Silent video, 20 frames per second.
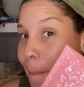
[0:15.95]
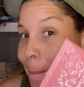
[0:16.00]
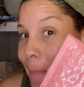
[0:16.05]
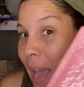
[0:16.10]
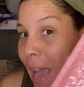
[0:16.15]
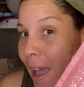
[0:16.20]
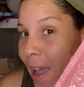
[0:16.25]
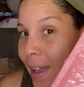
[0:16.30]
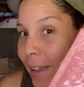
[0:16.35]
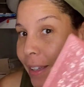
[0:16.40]

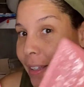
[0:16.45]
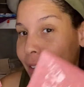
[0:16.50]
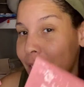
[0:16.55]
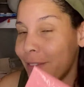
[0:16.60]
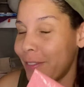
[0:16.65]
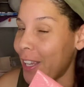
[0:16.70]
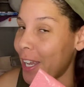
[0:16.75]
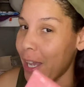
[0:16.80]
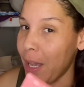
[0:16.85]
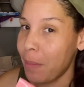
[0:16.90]
Bag.
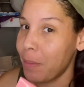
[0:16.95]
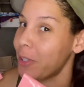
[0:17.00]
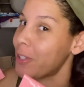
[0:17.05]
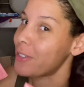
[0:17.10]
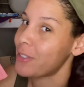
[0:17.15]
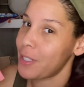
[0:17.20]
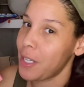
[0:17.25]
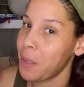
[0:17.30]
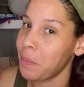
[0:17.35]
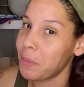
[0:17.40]
They came at the
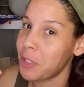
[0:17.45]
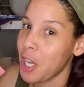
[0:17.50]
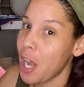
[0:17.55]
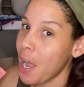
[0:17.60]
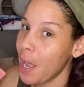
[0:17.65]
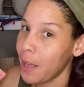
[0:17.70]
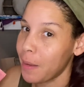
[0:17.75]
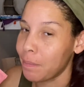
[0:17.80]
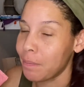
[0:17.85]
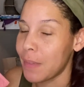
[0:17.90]
same
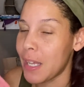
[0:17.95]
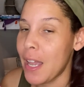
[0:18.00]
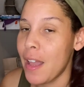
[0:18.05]
time.